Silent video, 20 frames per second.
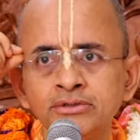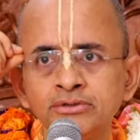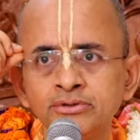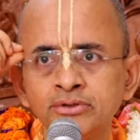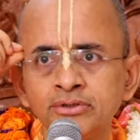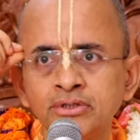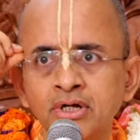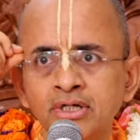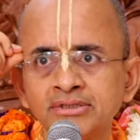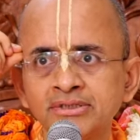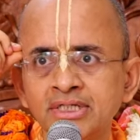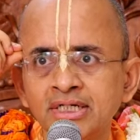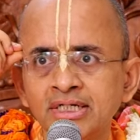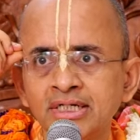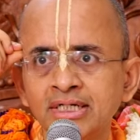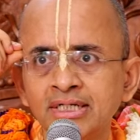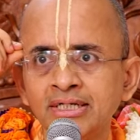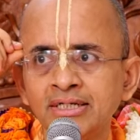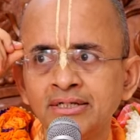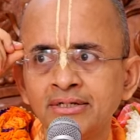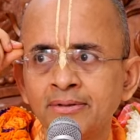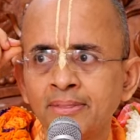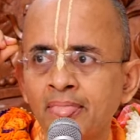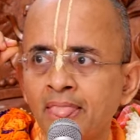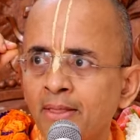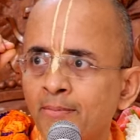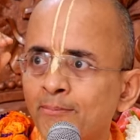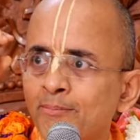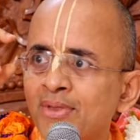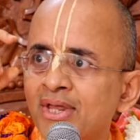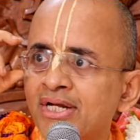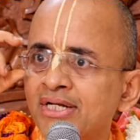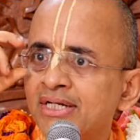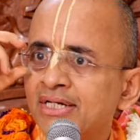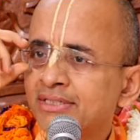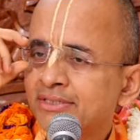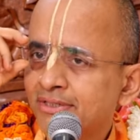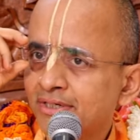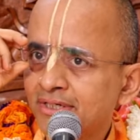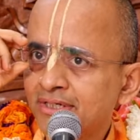should constantly
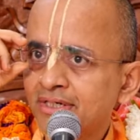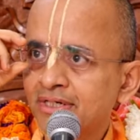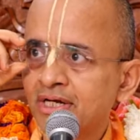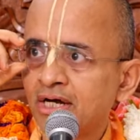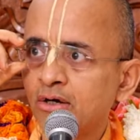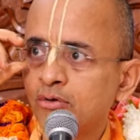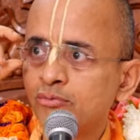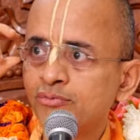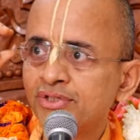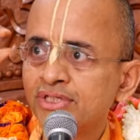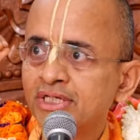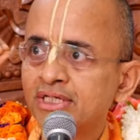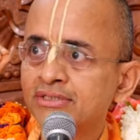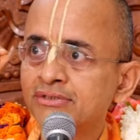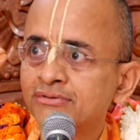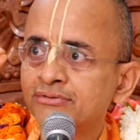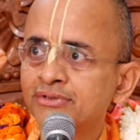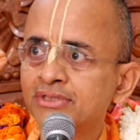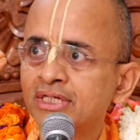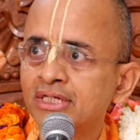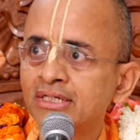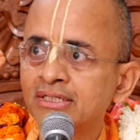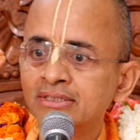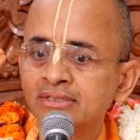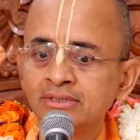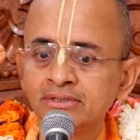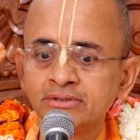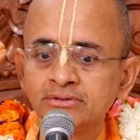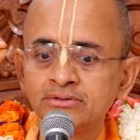meditate on how we can do that.